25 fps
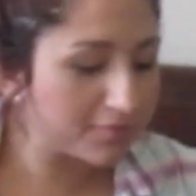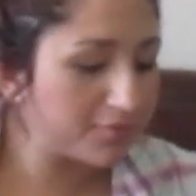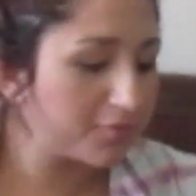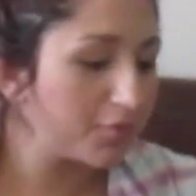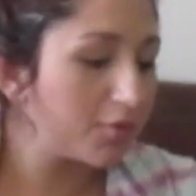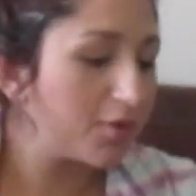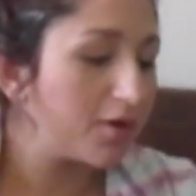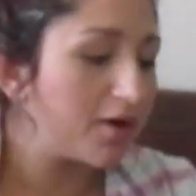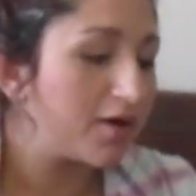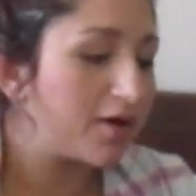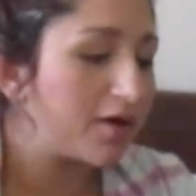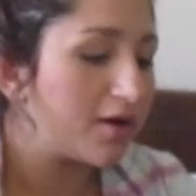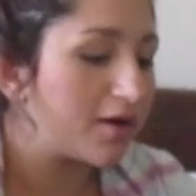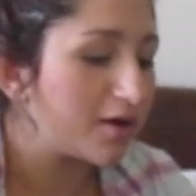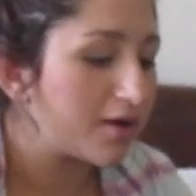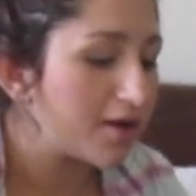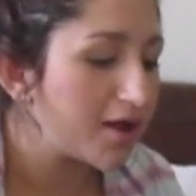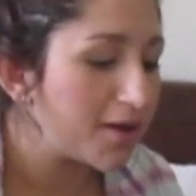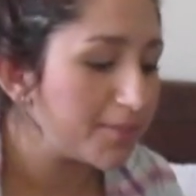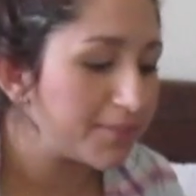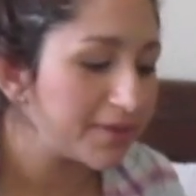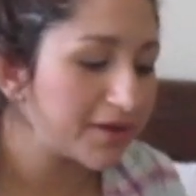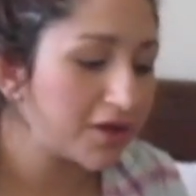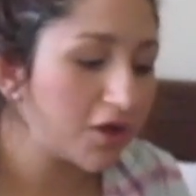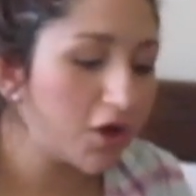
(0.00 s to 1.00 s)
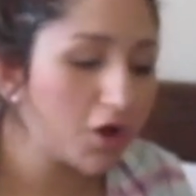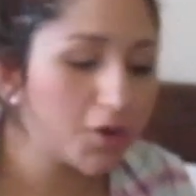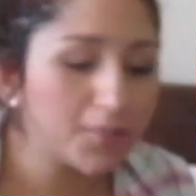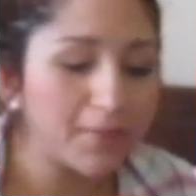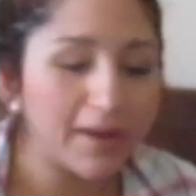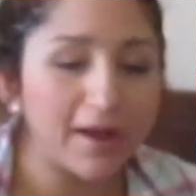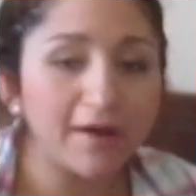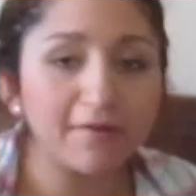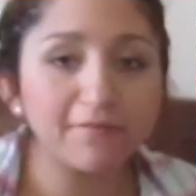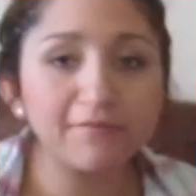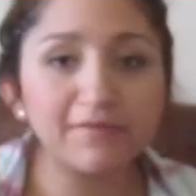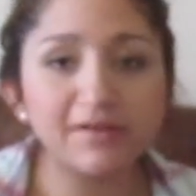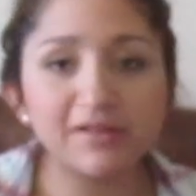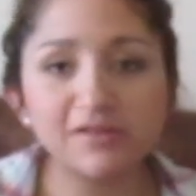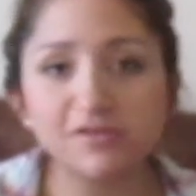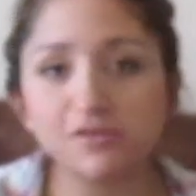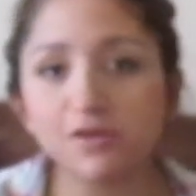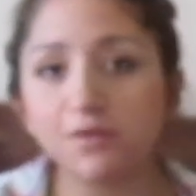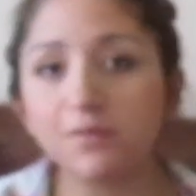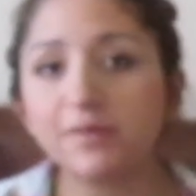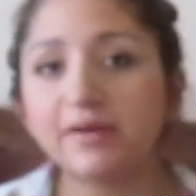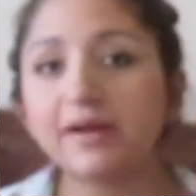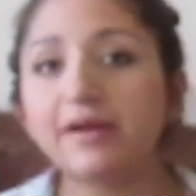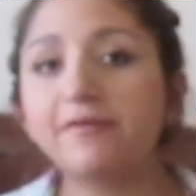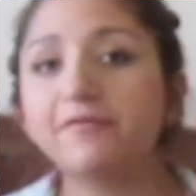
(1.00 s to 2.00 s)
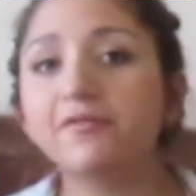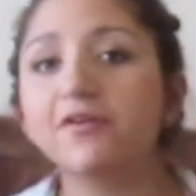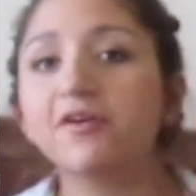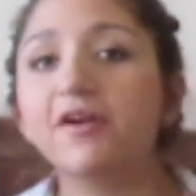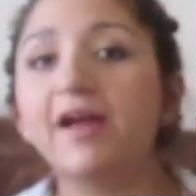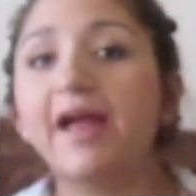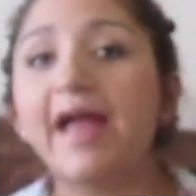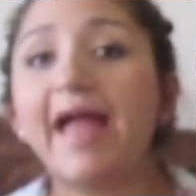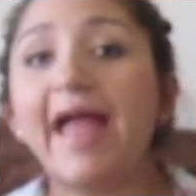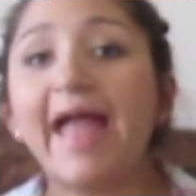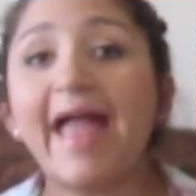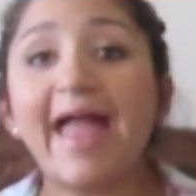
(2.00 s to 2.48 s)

for coming home outfits or whatever,